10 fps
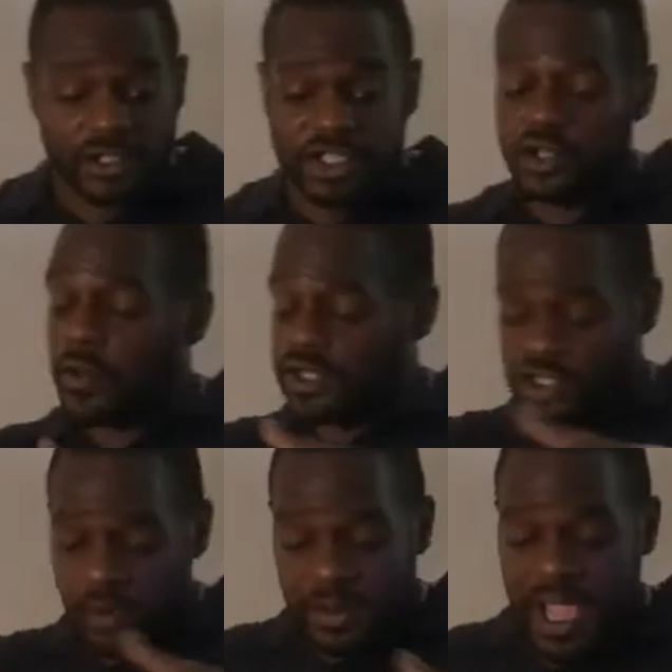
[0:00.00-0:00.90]
the
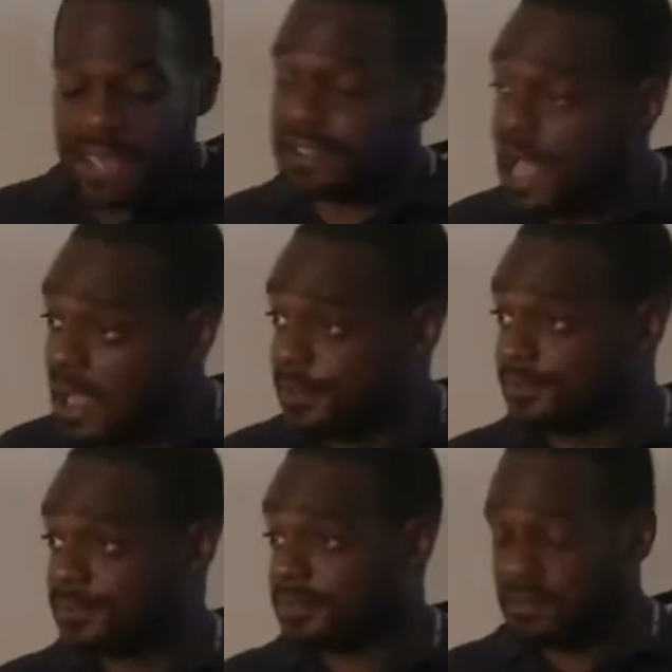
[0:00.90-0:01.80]
generation that we got now,
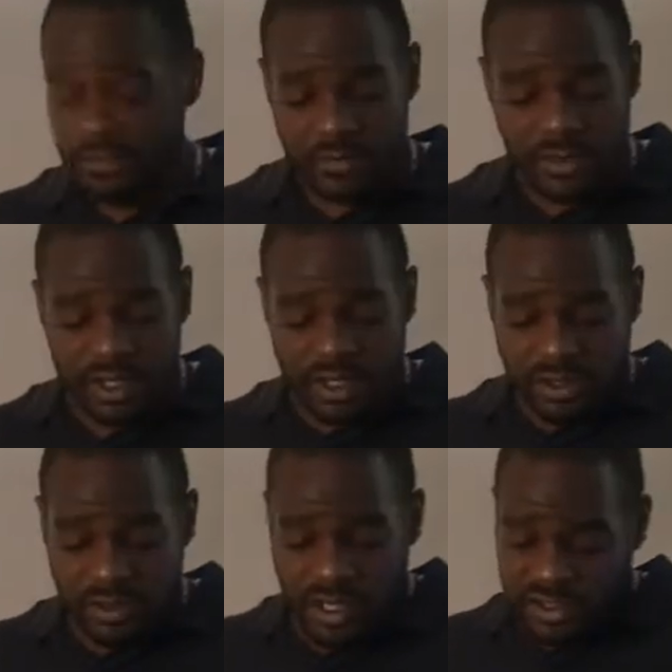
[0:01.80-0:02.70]

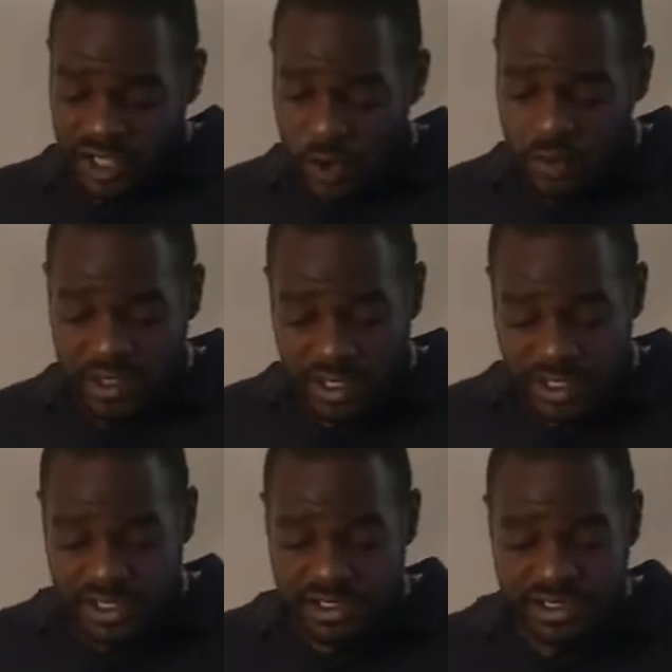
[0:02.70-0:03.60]
they tote
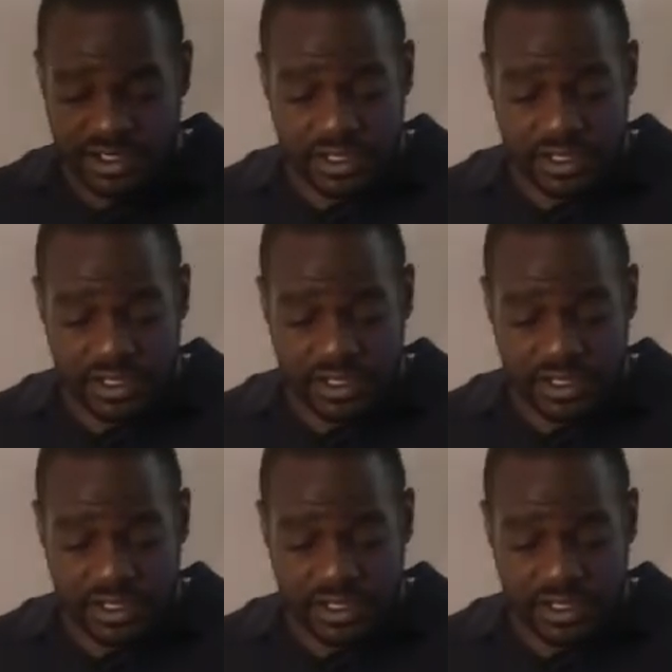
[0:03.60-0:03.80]
guns,